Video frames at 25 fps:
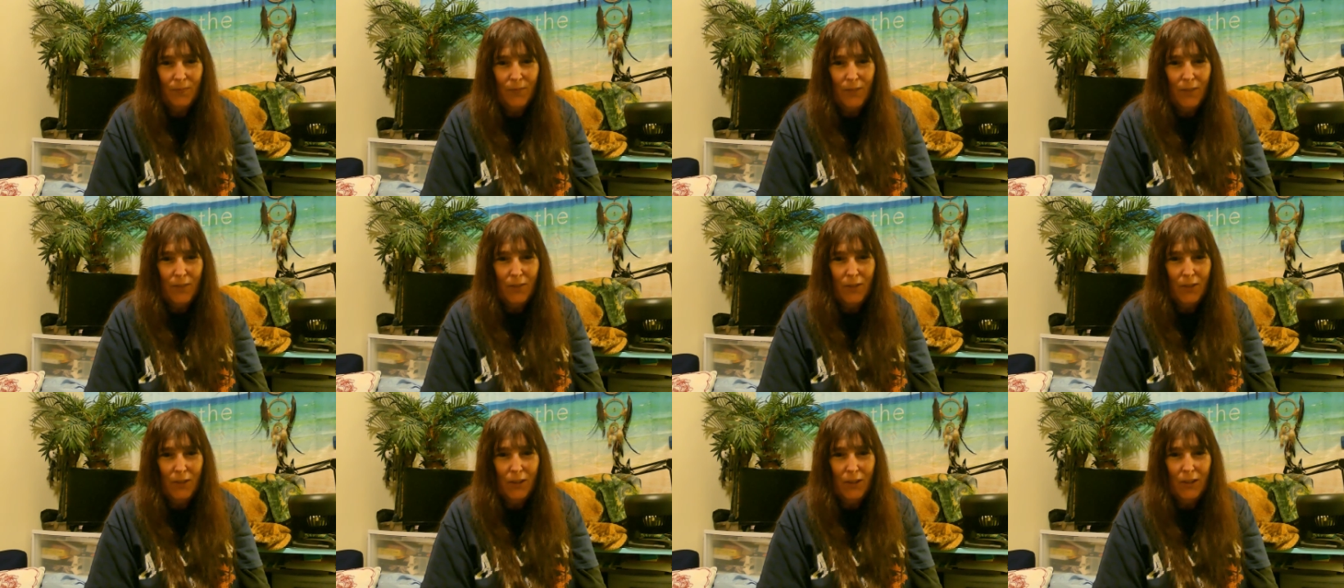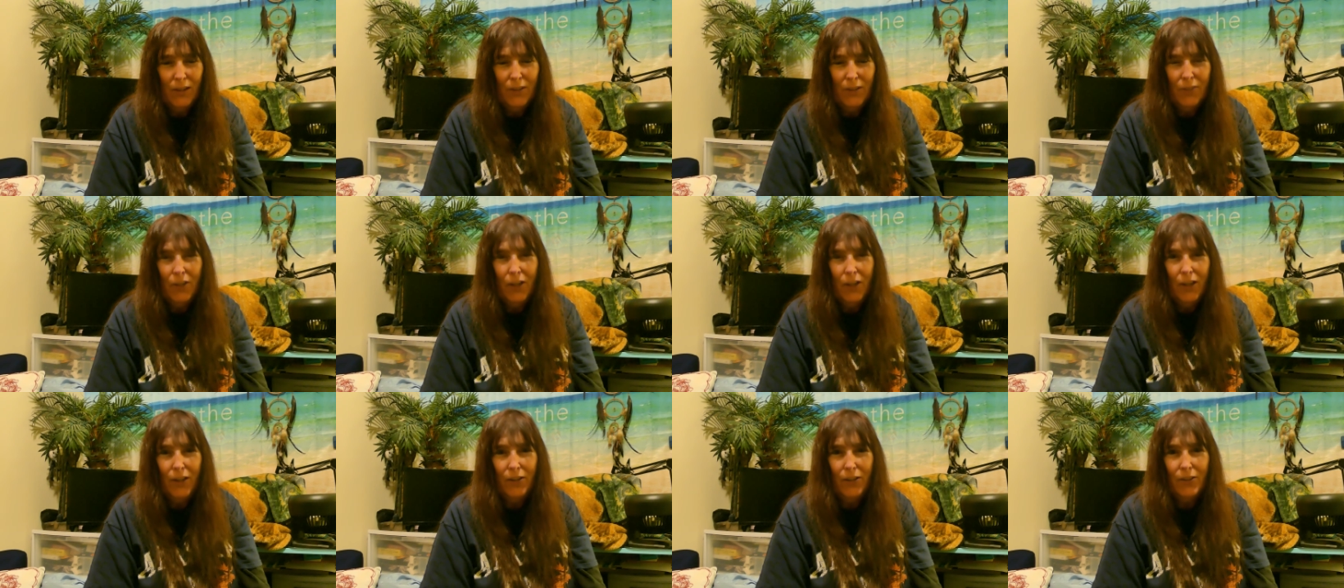If you need to
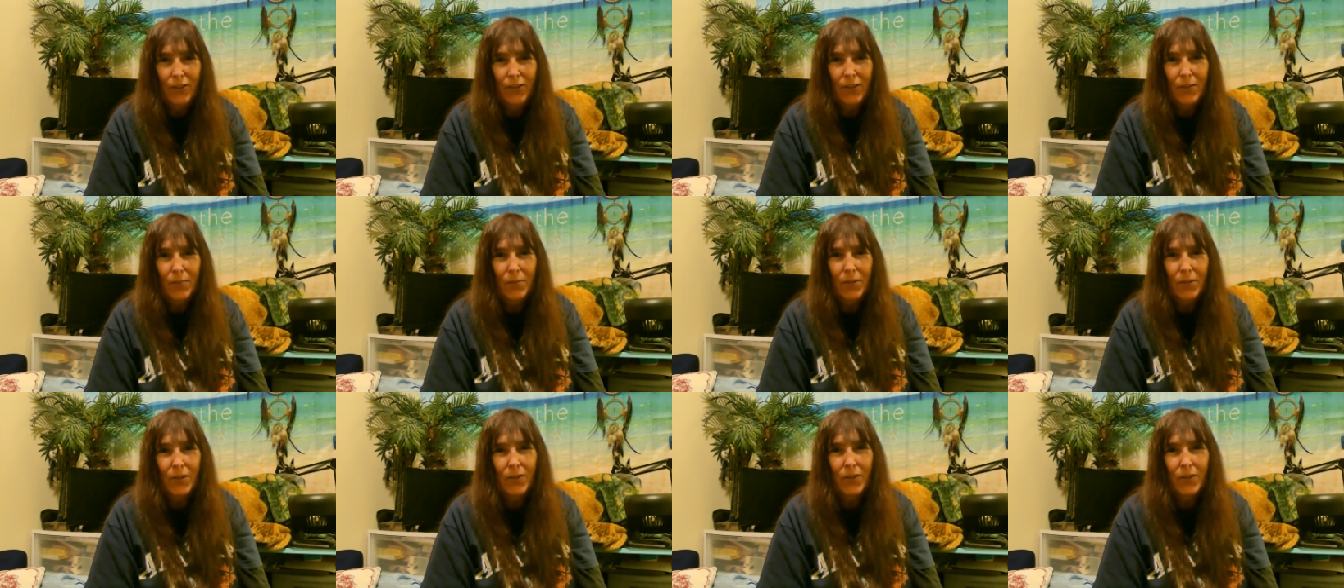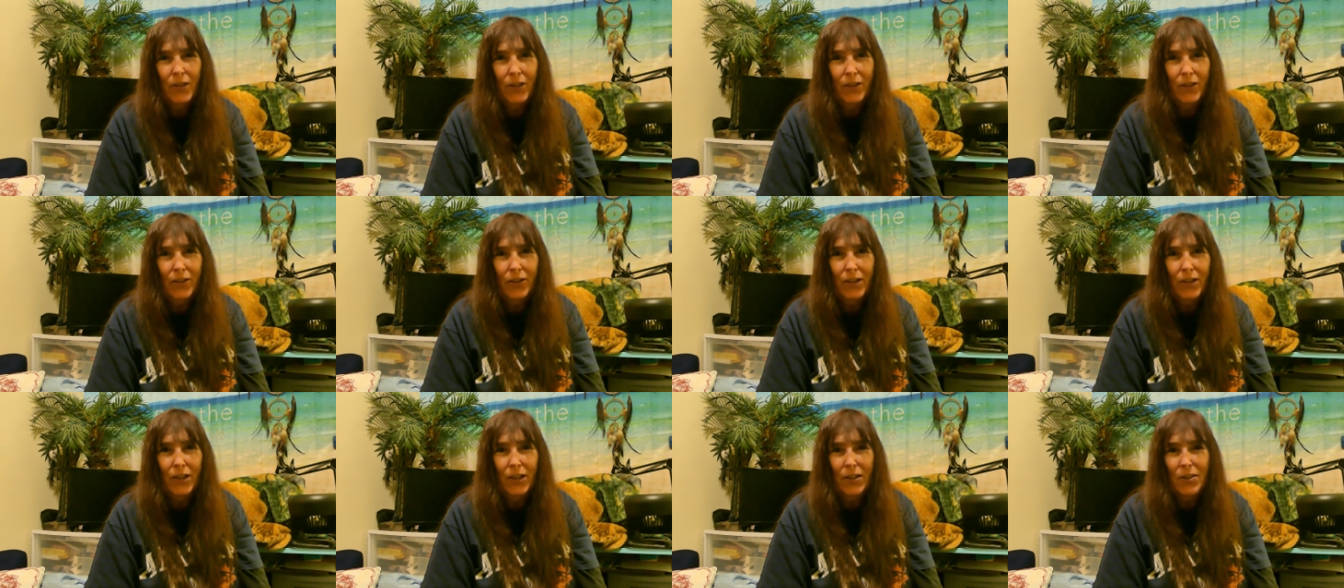write on something, write
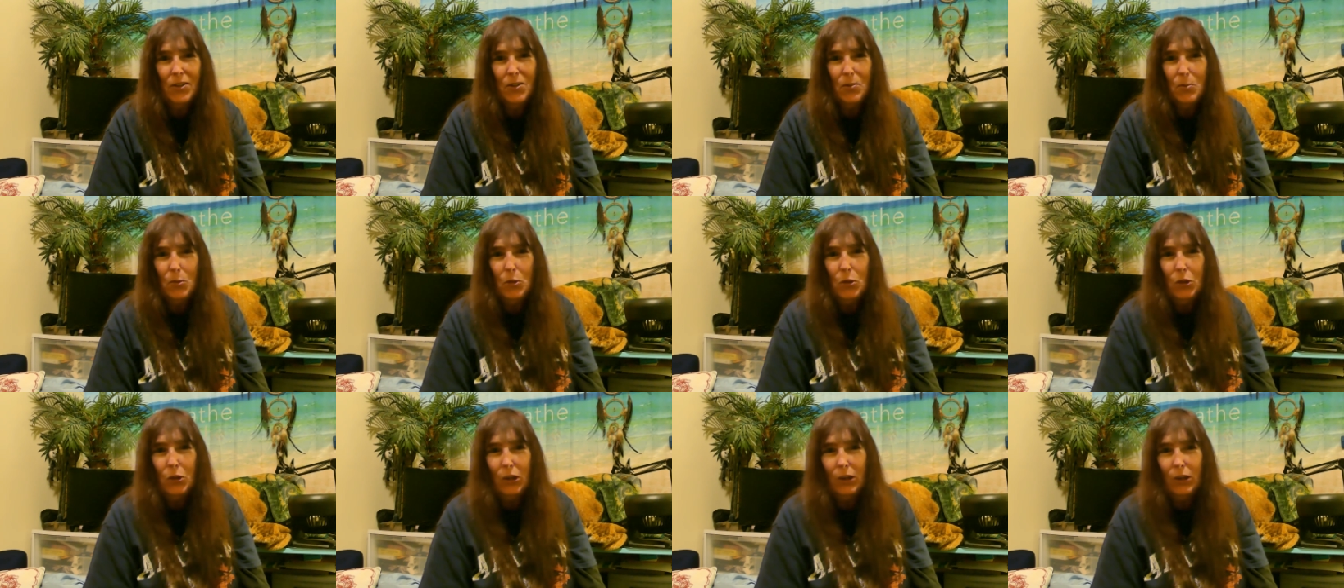on a guest book.